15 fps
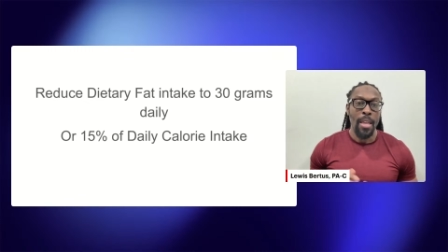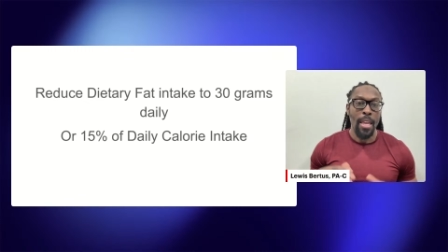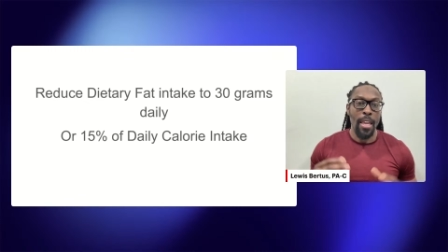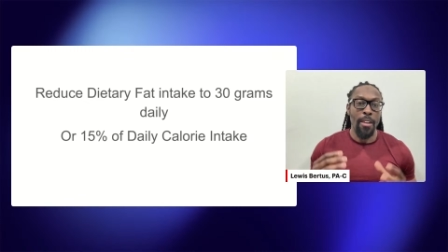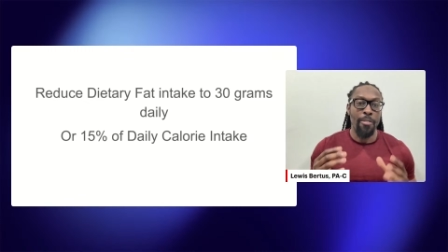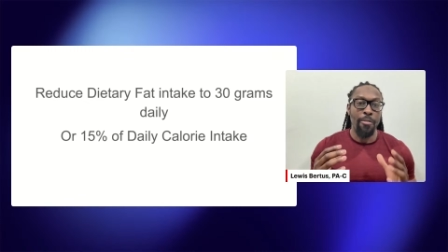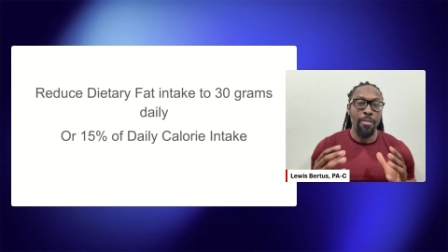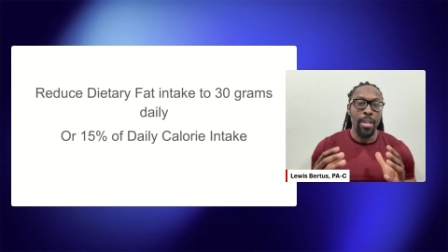
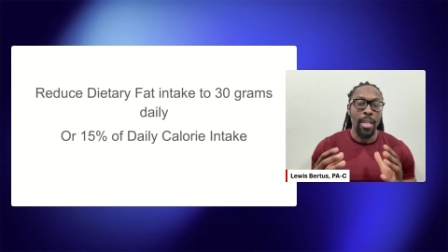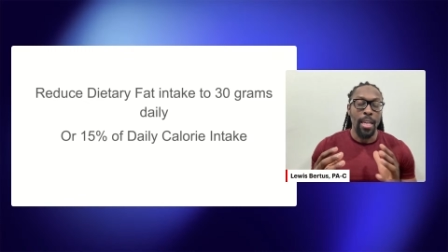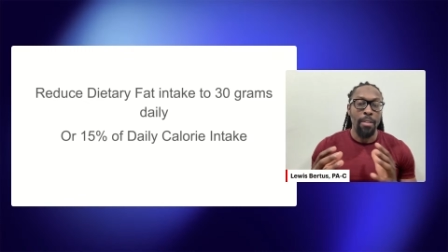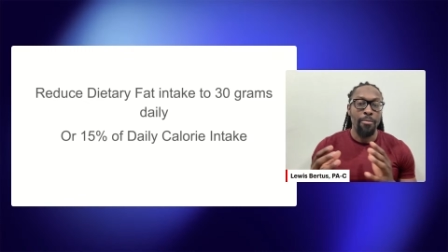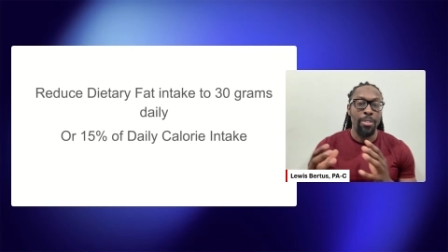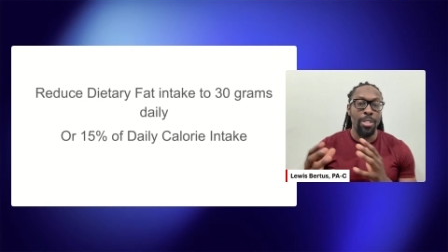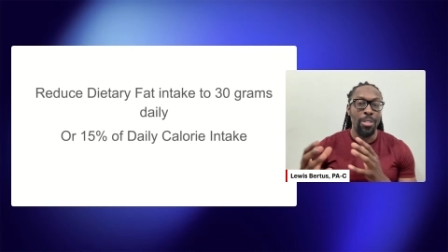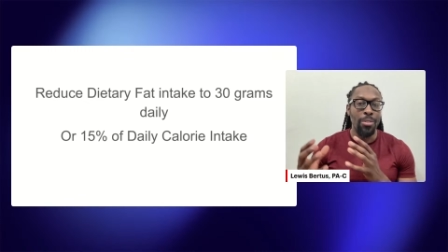If we can
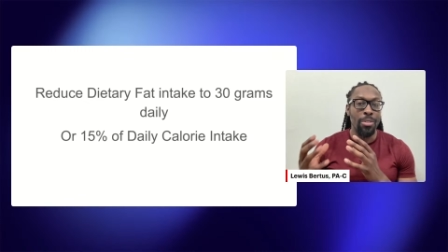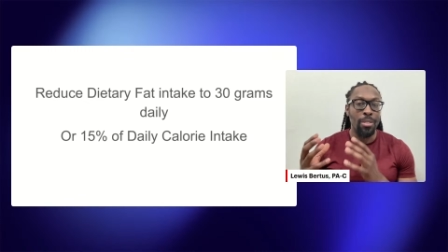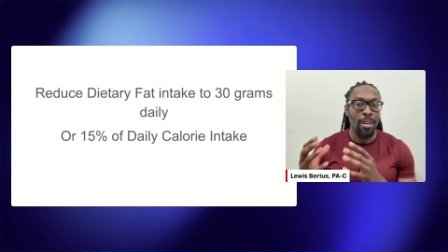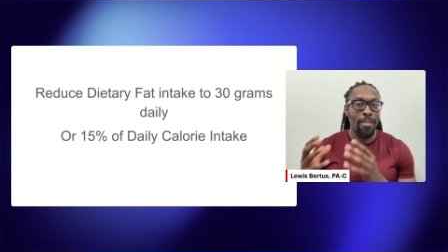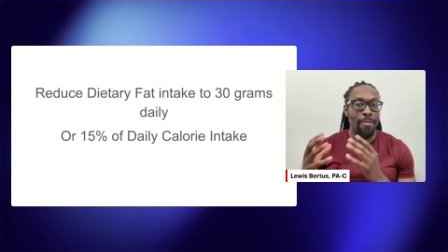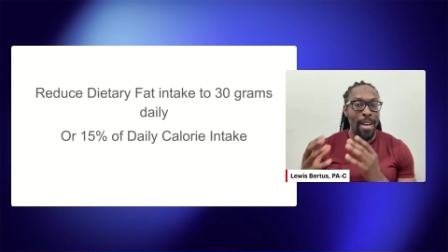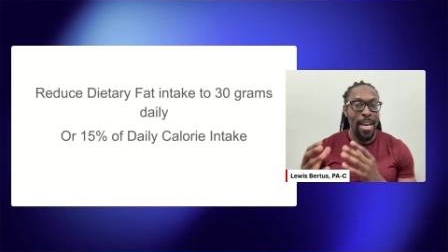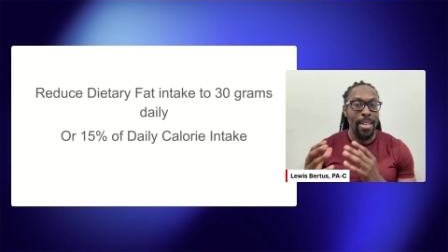reduce our
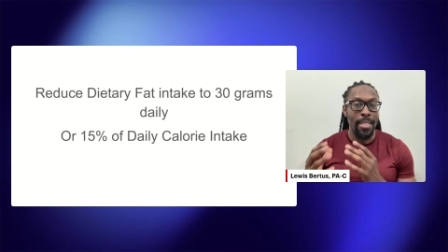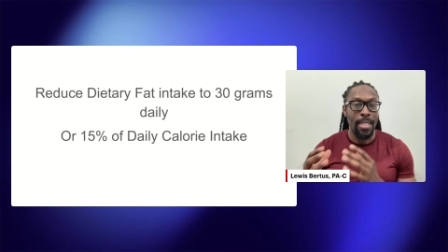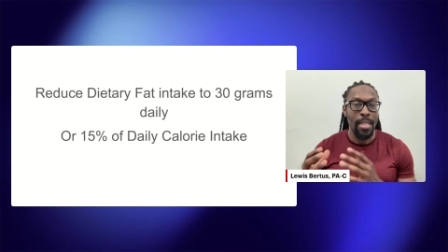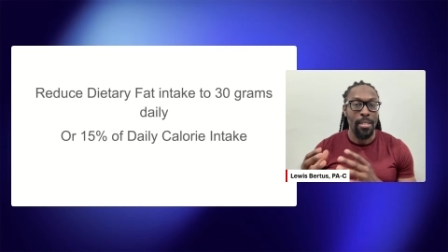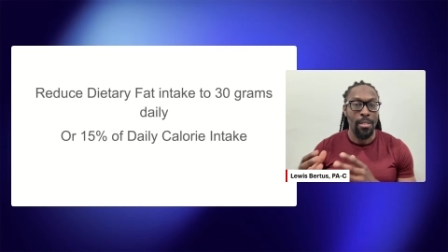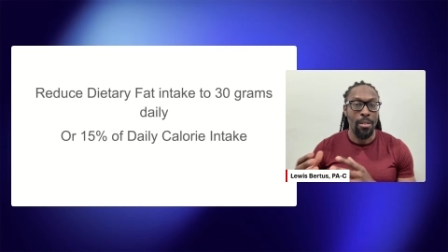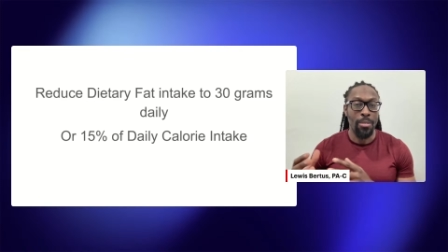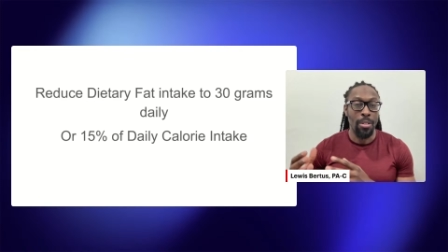fat
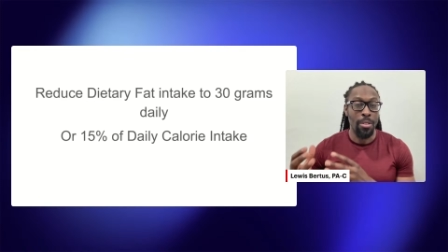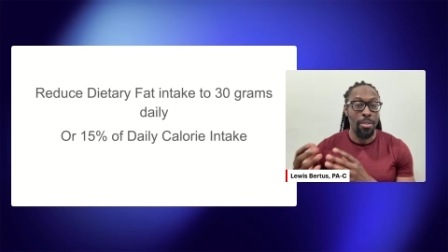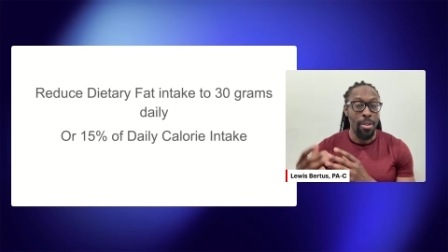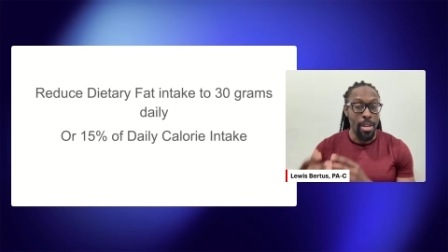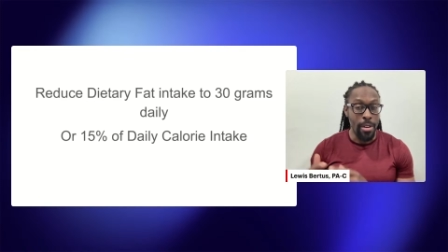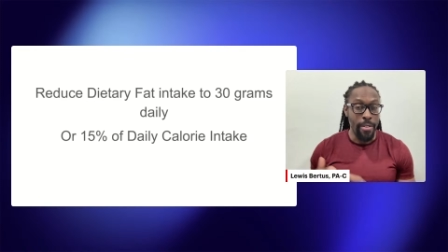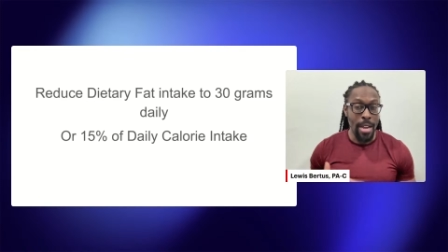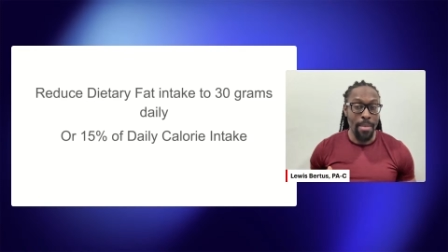intake though to
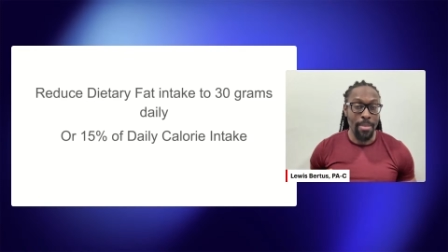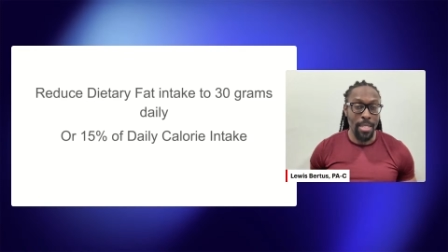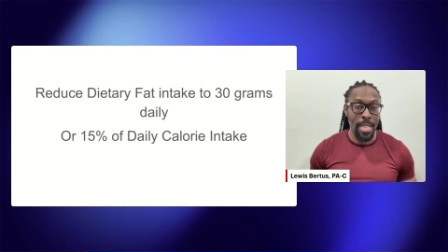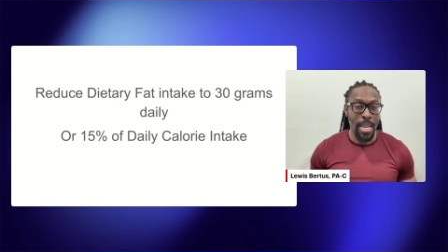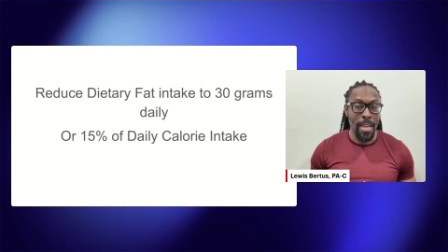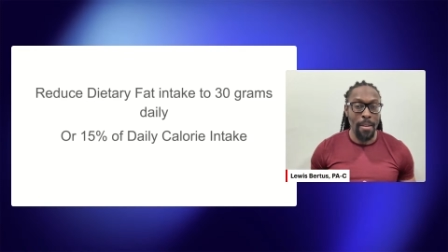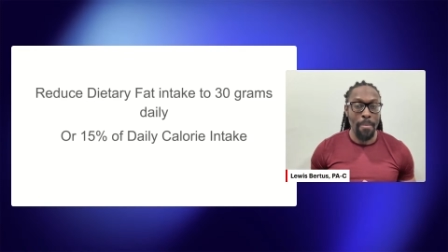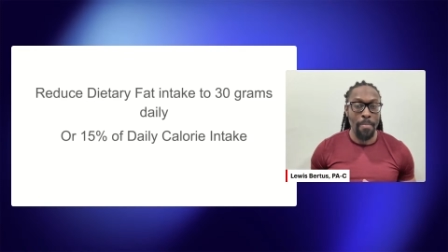30 grams a
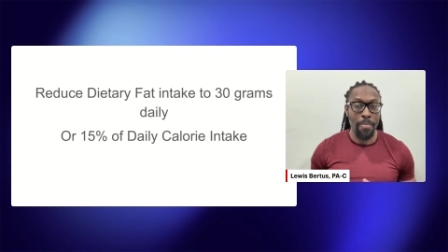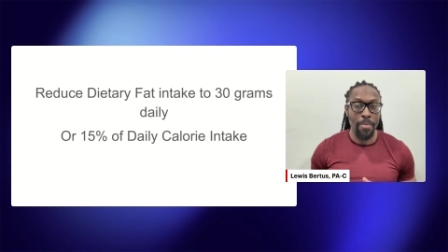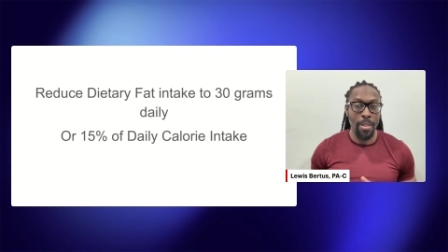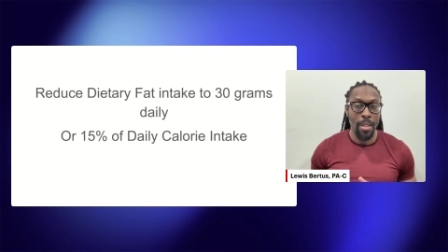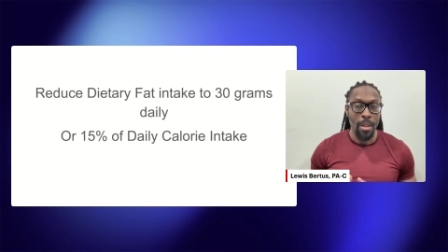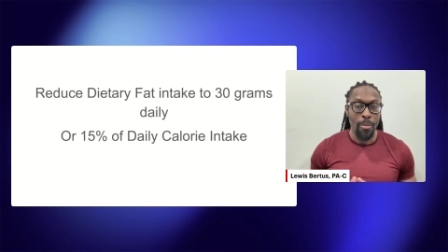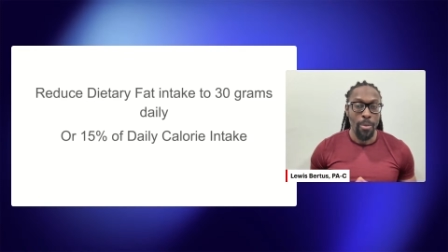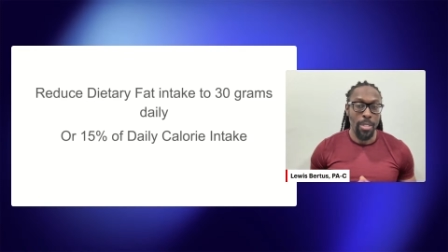day,
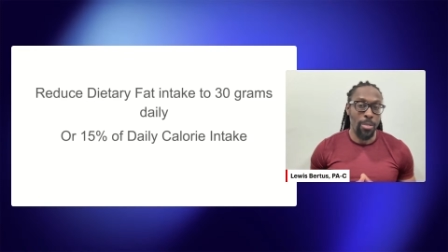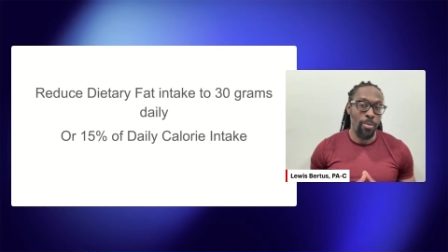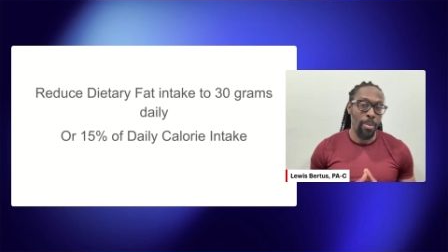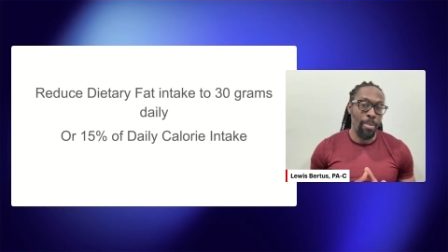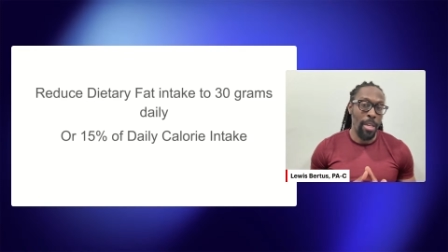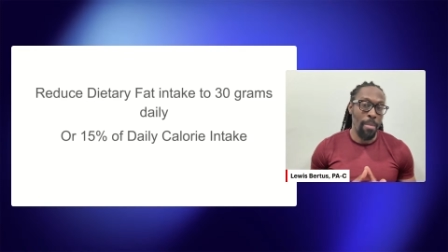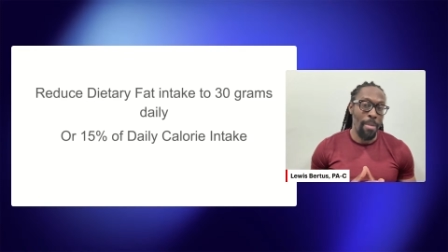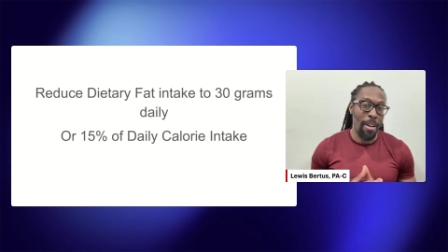which would
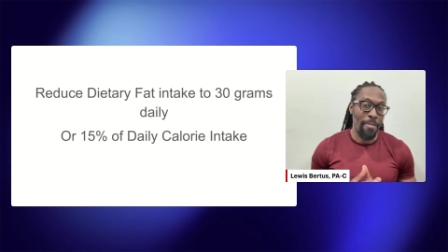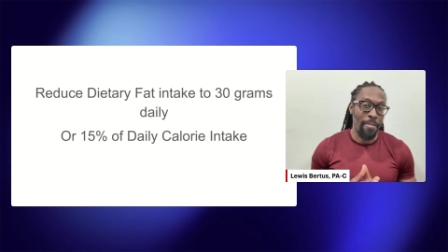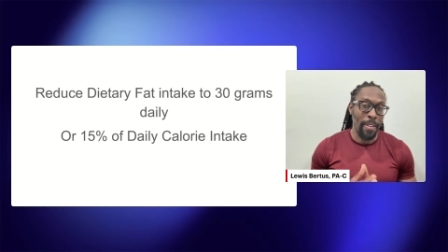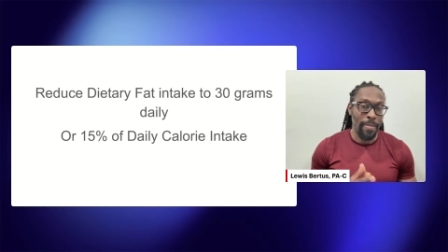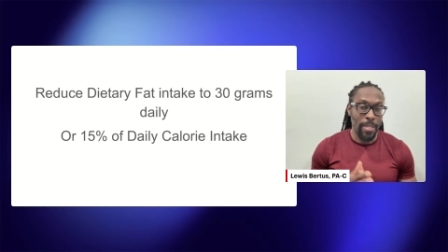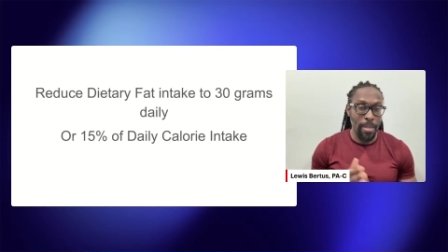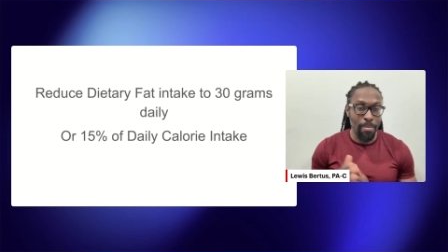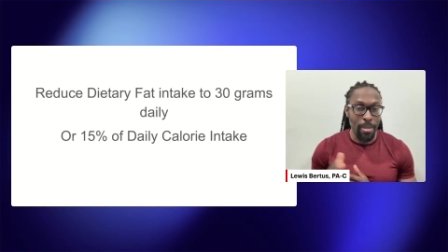be about
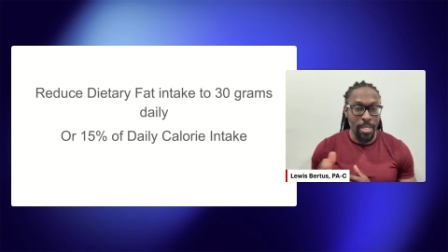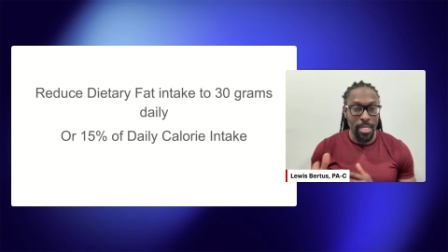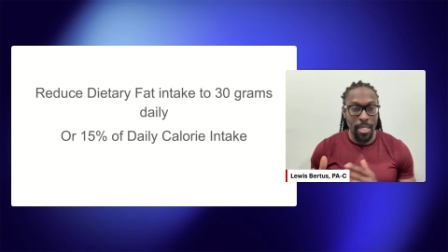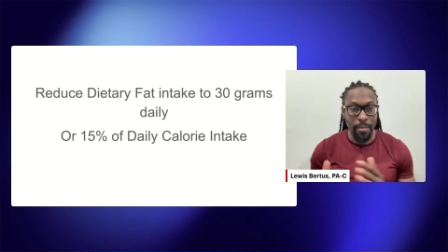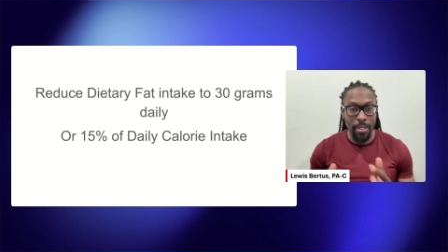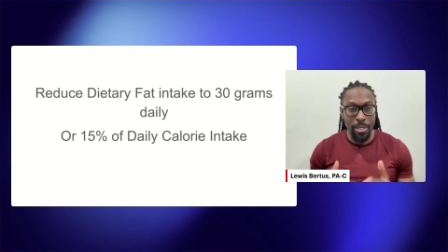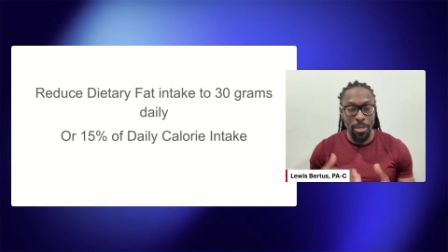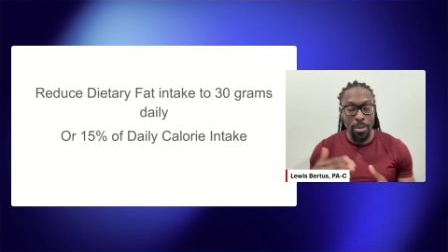15%
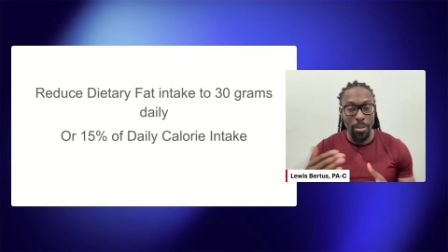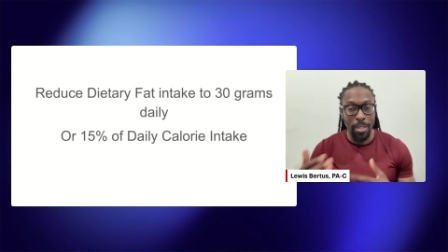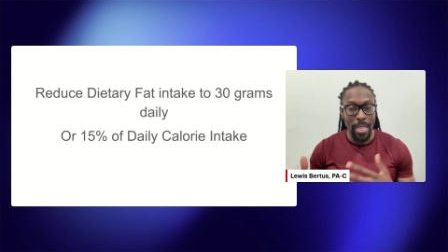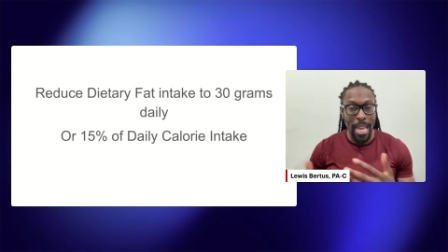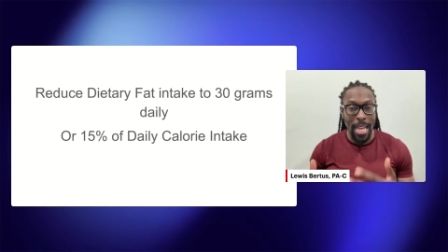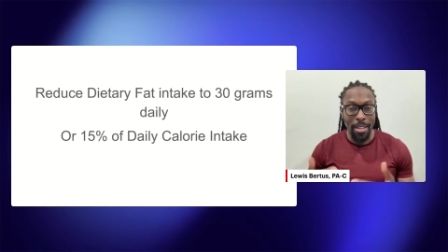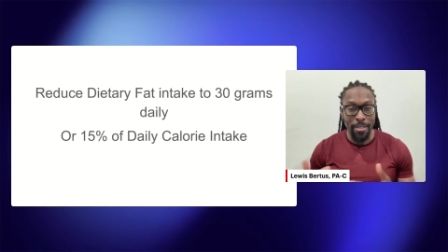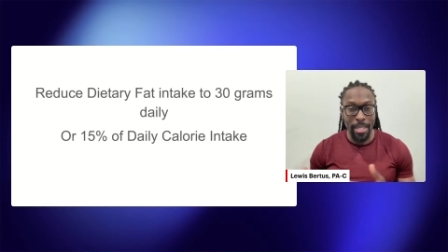of our total
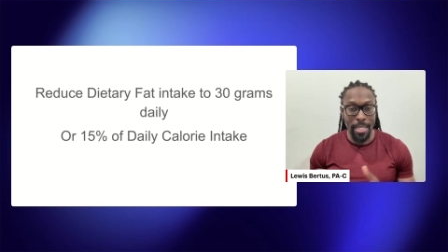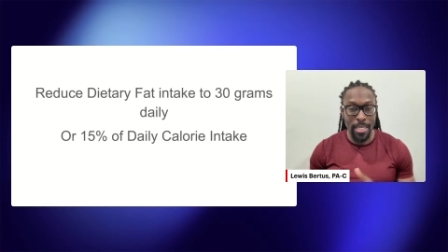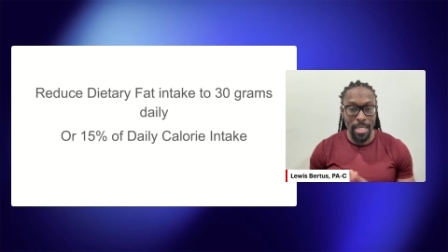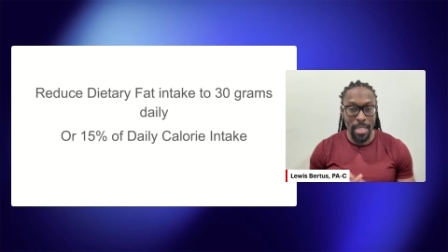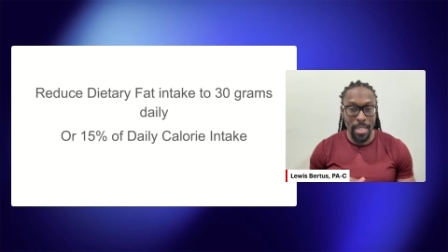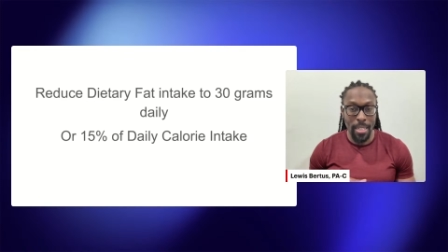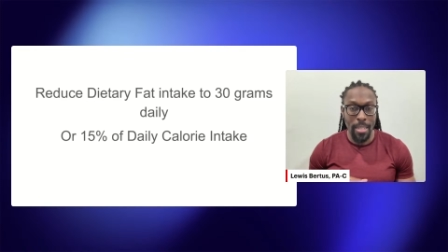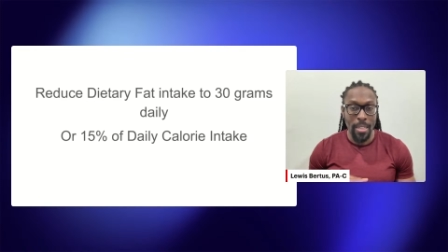calorie
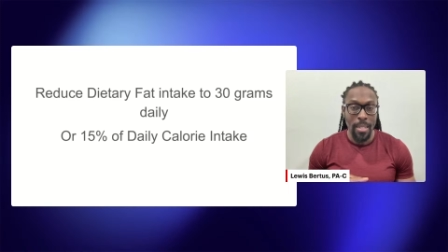intake,